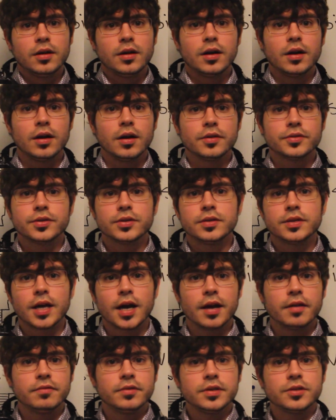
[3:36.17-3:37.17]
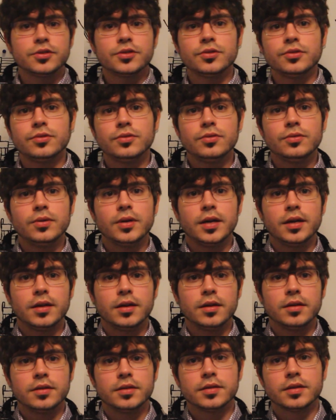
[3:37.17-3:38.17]
to dive into
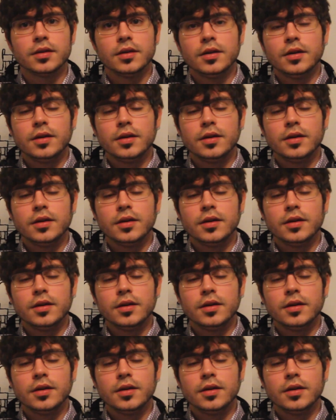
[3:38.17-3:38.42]
and